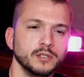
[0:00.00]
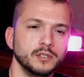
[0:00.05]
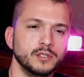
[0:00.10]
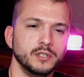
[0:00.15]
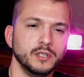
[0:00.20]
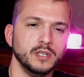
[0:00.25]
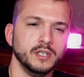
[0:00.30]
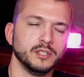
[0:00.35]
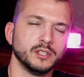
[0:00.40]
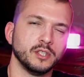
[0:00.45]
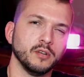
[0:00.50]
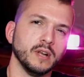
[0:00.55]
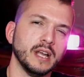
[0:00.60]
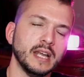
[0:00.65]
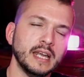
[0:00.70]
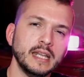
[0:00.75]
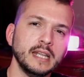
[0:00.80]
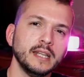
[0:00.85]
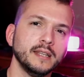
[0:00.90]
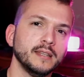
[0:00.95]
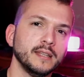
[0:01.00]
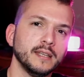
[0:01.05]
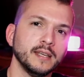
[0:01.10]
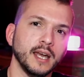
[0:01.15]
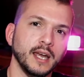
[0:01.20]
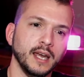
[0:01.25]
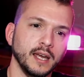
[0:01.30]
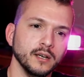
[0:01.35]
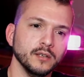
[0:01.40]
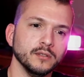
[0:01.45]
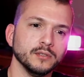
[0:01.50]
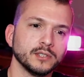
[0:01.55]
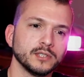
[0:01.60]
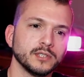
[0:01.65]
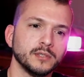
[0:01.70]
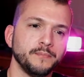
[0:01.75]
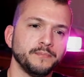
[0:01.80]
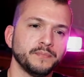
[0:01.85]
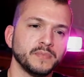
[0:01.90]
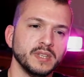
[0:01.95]
Is there anything
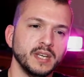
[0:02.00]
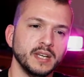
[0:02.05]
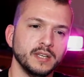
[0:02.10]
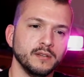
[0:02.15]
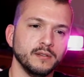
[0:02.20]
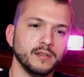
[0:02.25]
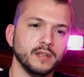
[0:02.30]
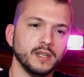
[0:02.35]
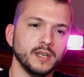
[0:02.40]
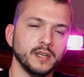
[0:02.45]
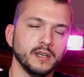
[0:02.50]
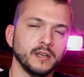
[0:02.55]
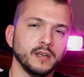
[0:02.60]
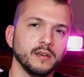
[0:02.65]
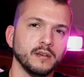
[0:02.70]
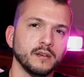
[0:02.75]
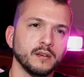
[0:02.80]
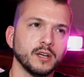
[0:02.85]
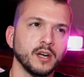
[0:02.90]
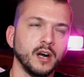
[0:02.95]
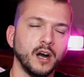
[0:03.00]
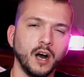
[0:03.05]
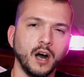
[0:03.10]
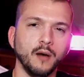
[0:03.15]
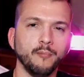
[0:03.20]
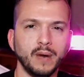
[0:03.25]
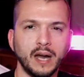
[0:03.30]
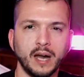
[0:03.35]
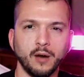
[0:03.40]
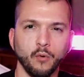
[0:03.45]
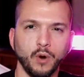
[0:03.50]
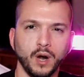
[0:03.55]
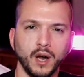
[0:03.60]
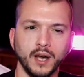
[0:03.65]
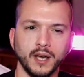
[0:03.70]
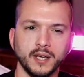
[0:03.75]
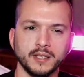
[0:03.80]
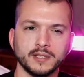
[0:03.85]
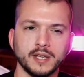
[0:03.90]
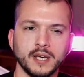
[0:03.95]
else that you think combat
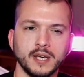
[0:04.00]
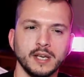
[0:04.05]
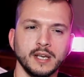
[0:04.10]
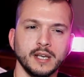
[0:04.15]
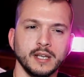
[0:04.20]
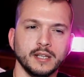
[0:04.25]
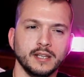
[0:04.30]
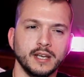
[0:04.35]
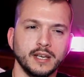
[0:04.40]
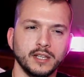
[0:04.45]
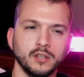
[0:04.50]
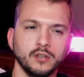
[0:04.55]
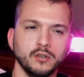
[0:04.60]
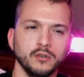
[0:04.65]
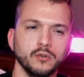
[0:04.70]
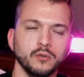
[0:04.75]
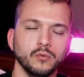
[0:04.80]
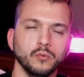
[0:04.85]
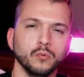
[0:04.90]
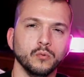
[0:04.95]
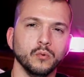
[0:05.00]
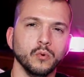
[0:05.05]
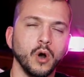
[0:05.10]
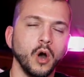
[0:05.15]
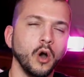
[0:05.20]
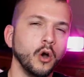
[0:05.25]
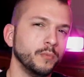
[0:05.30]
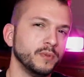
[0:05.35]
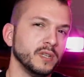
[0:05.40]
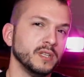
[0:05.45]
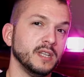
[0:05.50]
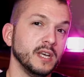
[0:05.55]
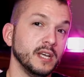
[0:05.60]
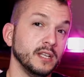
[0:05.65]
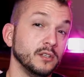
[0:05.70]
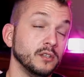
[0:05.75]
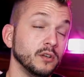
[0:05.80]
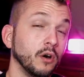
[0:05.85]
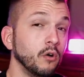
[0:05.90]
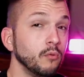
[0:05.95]
wise that you hope that they
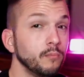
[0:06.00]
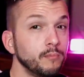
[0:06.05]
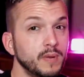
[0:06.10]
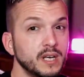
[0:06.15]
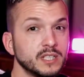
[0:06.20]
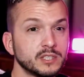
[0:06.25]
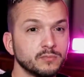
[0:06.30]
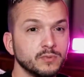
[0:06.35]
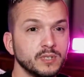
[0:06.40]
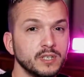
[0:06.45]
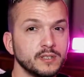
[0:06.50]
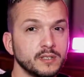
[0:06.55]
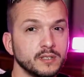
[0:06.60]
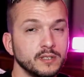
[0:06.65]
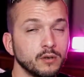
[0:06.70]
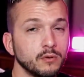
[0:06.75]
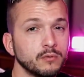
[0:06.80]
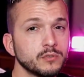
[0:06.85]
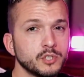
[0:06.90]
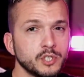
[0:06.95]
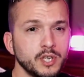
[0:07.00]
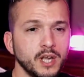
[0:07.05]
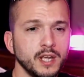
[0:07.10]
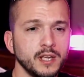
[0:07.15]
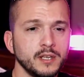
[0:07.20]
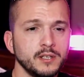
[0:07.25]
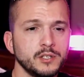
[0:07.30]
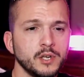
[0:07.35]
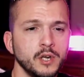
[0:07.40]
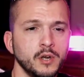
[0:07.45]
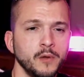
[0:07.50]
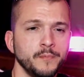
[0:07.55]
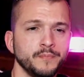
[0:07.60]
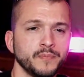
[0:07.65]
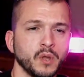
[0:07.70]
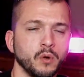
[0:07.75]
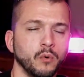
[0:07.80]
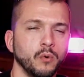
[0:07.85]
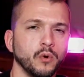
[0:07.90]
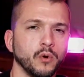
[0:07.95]
don't mess with and don't change?
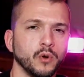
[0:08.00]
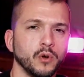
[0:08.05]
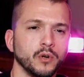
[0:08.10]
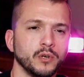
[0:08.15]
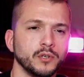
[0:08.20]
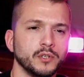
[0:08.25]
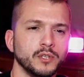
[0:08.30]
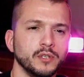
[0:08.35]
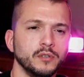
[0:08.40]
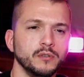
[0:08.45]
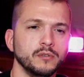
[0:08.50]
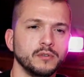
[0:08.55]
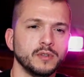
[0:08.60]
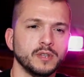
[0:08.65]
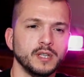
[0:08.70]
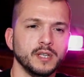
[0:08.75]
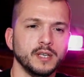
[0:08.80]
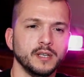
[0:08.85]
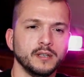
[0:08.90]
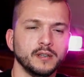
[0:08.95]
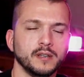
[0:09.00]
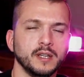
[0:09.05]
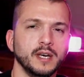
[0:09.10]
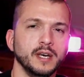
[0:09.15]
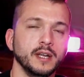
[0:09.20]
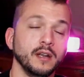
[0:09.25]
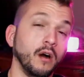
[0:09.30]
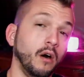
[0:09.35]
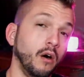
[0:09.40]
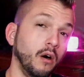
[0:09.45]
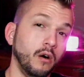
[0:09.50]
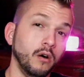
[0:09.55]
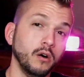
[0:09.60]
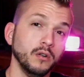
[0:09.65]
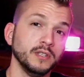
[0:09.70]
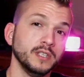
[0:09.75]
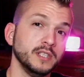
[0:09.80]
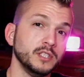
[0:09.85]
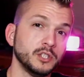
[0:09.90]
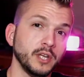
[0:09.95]
Or do you think that all
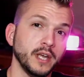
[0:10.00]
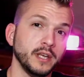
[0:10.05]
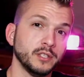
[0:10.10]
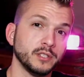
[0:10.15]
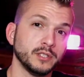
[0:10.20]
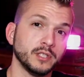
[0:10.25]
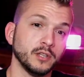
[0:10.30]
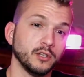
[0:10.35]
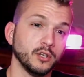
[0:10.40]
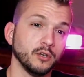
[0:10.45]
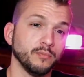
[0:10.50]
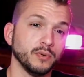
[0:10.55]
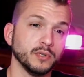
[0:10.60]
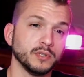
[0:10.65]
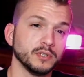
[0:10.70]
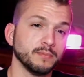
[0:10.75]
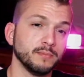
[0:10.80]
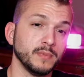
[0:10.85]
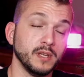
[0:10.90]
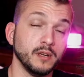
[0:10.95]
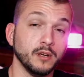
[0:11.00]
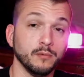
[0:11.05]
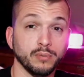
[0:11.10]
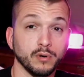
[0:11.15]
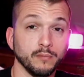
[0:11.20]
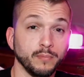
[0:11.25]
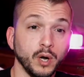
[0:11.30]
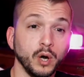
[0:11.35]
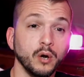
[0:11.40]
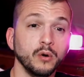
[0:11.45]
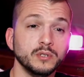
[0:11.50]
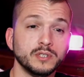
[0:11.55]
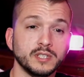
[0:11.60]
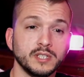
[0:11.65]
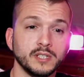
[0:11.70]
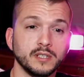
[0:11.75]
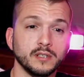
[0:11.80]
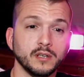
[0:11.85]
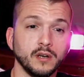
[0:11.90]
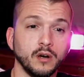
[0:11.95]
these changes that they're
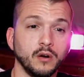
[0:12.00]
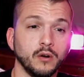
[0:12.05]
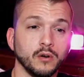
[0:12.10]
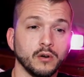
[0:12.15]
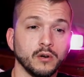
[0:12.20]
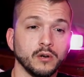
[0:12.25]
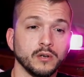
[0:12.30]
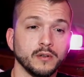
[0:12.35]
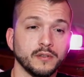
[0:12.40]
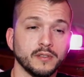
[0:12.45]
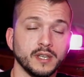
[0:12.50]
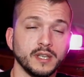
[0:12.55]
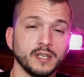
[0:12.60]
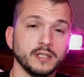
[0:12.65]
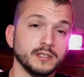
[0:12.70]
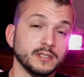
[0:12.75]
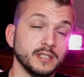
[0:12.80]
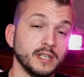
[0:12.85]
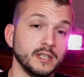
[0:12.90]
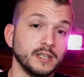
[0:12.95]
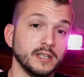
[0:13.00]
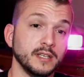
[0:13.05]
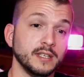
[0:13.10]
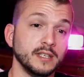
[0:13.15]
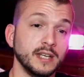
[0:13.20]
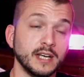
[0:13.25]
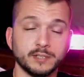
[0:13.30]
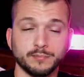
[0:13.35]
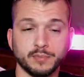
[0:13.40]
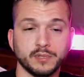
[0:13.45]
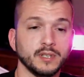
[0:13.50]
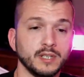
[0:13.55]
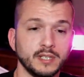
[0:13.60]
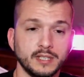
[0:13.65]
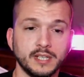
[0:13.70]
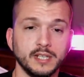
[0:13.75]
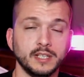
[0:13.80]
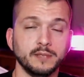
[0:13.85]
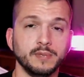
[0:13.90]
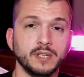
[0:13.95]
proposing are things that desperately
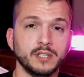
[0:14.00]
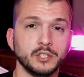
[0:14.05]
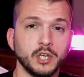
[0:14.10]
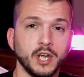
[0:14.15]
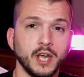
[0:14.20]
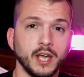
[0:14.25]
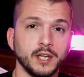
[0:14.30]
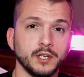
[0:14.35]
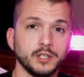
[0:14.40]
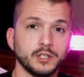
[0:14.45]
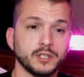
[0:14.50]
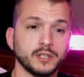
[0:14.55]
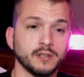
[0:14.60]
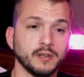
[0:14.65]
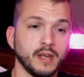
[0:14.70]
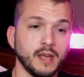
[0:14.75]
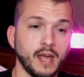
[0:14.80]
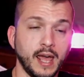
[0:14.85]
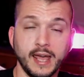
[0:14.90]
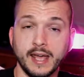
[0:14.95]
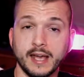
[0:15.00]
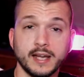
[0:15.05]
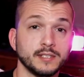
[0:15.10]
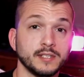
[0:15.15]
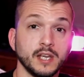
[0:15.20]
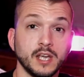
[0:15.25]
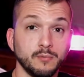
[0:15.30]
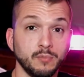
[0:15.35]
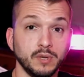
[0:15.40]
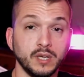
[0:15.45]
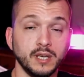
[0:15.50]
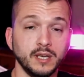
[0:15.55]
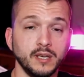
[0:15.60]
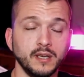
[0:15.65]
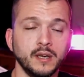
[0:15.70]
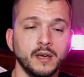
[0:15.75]
need to be changed ASAP?